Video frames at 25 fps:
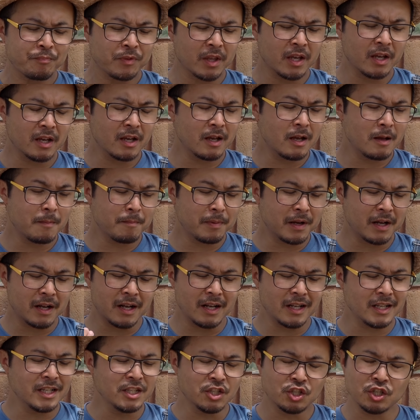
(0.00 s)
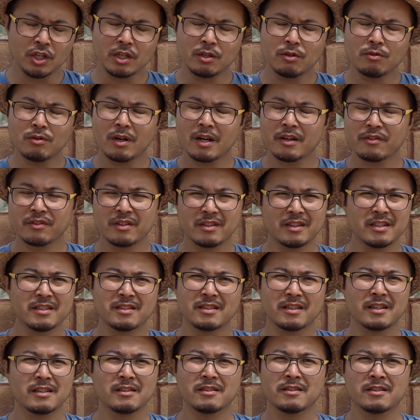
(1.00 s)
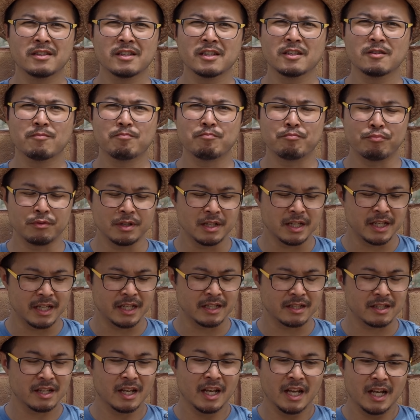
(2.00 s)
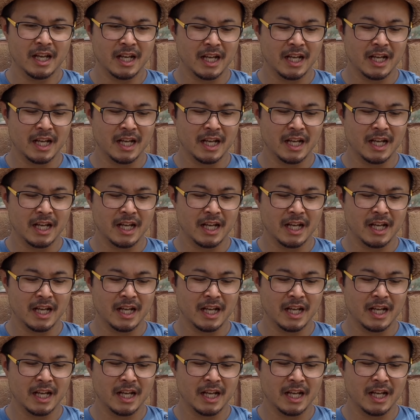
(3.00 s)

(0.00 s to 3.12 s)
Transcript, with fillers: But in general, I think this thing is just brilliant.